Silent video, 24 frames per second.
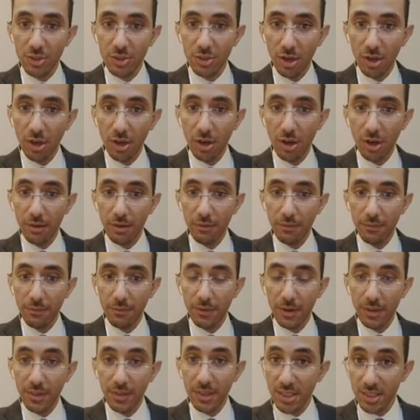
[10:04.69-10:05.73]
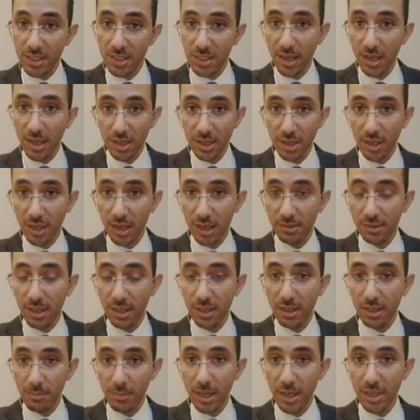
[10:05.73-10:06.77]
So if this is
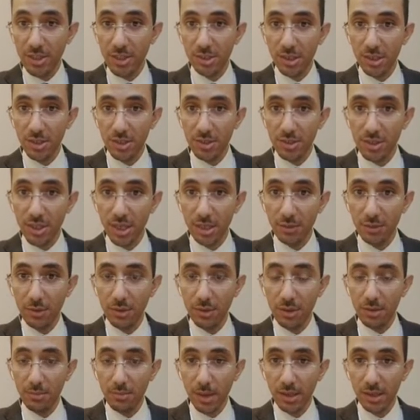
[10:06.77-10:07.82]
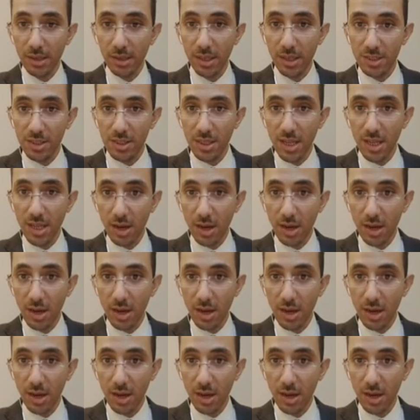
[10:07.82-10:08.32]
currently the major concern for the market